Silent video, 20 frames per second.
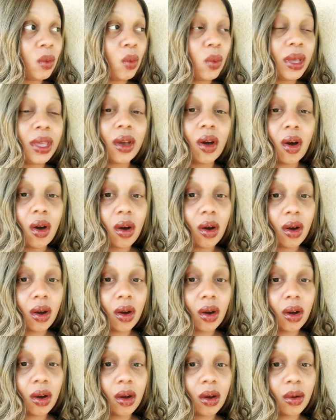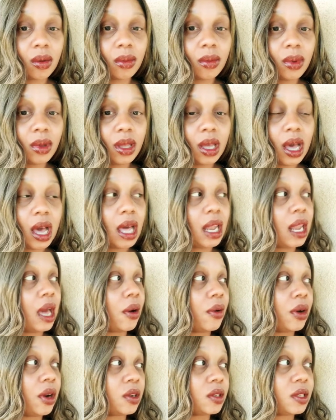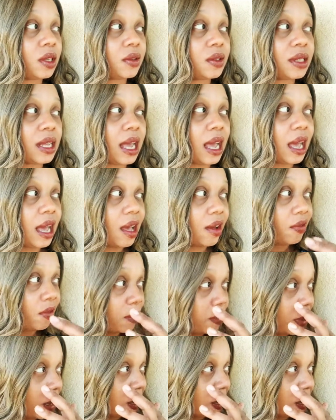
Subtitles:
we are allowing ourselves to have